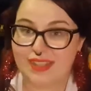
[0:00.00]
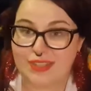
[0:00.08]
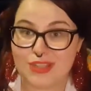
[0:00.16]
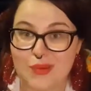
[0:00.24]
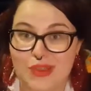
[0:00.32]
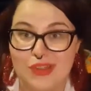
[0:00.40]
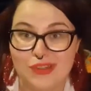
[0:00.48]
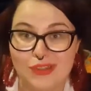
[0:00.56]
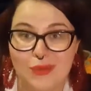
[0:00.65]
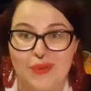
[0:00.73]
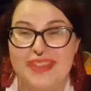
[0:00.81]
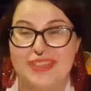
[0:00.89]
So I
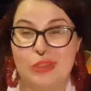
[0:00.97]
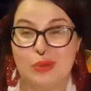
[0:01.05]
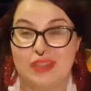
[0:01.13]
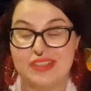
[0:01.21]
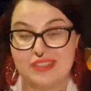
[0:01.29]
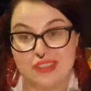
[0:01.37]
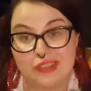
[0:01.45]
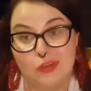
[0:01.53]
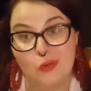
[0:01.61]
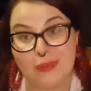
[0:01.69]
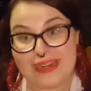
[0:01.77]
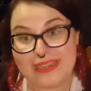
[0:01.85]
couldn't quite enjoy it as I
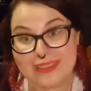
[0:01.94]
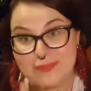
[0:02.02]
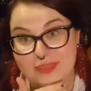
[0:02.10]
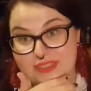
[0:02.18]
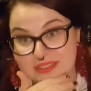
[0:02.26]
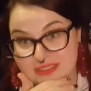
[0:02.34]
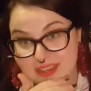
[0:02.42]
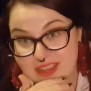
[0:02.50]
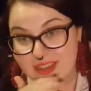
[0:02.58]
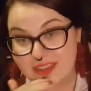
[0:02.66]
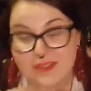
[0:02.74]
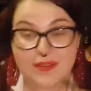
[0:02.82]
normally did because
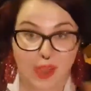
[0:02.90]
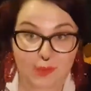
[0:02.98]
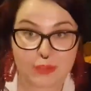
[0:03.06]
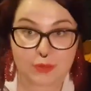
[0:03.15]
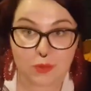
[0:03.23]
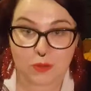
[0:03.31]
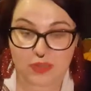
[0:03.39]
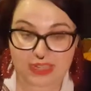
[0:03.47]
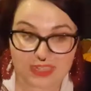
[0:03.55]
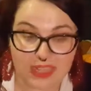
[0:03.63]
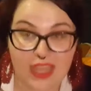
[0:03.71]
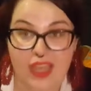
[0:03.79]
I was
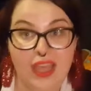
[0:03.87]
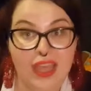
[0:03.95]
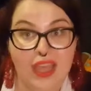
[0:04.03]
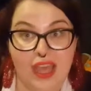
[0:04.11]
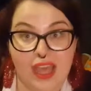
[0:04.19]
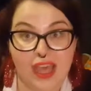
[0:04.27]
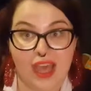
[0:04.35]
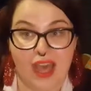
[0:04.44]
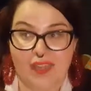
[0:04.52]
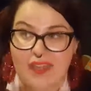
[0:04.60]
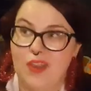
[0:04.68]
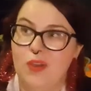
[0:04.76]
poorly.
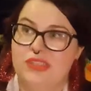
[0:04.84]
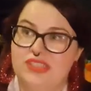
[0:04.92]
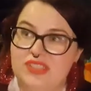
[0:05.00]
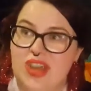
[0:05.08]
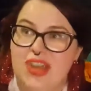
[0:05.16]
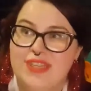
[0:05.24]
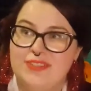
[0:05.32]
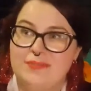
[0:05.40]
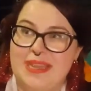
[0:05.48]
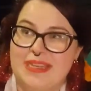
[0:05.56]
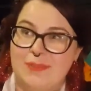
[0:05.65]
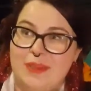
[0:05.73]
But I also kind
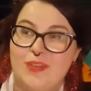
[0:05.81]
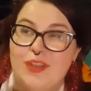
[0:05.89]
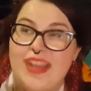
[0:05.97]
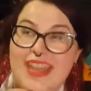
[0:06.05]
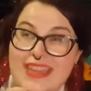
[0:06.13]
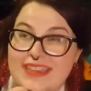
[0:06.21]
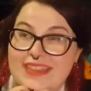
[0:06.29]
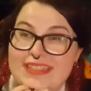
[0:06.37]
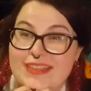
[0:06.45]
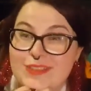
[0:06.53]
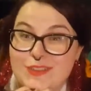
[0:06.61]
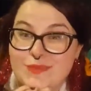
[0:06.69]
of made a bit of an
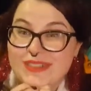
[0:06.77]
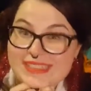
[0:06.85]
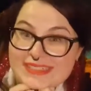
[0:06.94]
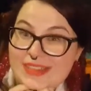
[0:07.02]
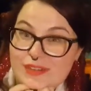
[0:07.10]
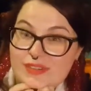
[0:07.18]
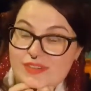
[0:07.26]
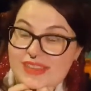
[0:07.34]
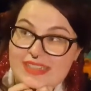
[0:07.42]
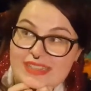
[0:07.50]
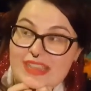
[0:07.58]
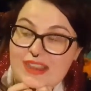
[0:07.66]
idiot out of myself
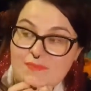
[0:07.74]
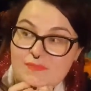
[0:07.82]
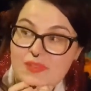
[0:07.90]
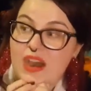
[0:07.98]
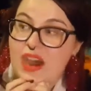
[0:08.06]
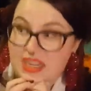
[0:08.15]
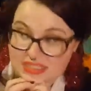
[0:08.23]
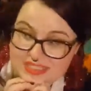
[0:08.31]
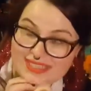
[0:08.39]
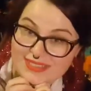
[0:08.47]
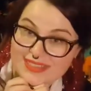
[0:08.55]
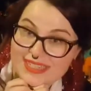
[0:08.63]
in the
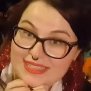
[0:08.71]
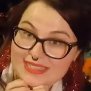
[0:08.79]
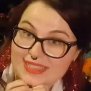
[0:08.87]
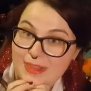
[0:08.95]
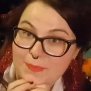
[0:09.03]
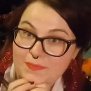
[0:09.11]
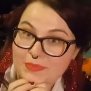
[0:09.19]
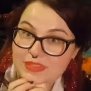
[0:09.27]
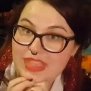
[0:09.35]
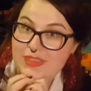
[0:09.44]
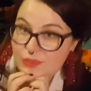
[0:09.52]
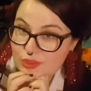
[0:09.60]
Arndale Centre.
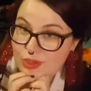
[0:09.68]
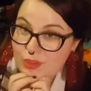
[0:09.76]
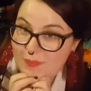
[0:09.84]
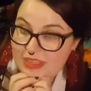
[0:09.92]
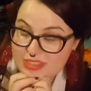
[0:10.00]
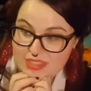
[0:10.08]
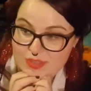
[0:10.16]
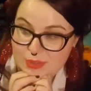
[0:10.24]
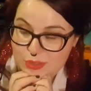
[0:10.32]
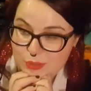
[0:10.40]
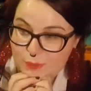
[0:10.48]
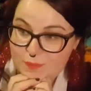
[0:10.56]
If you know Manchester
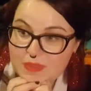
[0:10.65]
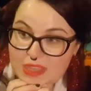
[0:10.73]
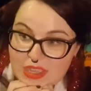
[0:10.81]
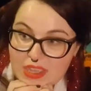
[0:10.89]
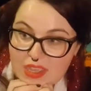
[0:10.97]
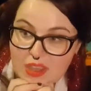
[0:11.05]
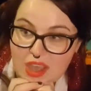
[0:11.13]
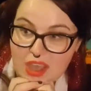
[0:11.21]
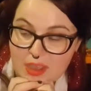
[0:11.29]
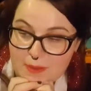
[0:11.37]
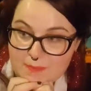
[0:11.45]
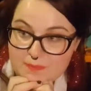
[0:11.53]
at all,
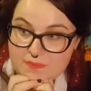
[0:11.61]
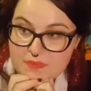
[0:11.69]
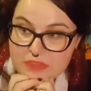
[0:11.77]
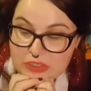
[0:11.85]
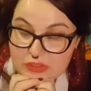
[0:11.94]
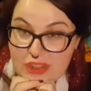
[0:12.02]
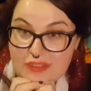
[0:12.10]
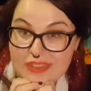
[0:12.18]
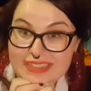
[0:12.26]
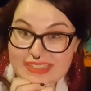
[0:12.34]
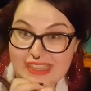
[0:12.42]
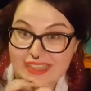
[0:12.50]
you'll know
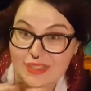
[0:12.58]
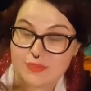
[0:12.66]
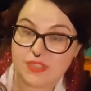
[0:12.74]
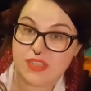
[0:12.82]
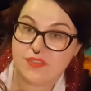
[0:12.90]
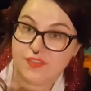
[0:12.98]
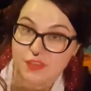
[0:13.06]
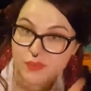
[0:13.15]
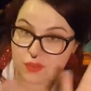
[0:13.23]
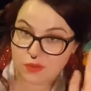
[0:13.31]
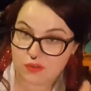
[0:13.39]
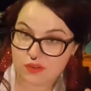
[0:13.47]
that to get up to the
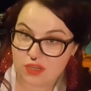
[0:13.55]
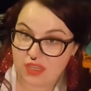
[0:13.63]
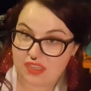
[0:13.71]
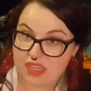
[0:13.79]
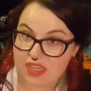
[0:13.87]
food court of the